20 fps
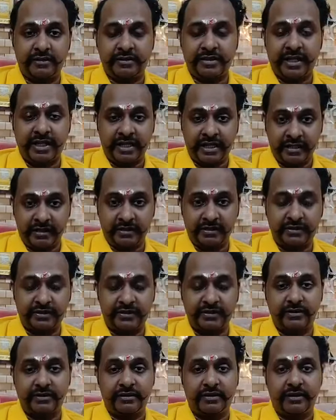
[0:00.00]

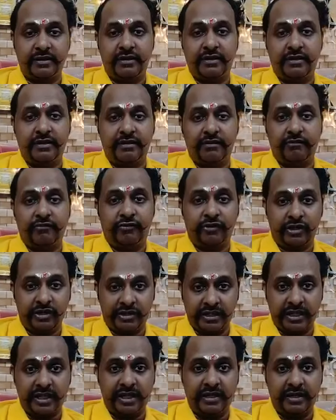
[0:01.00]
centers for
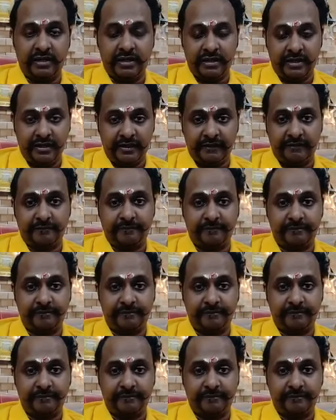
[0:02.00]
the elderly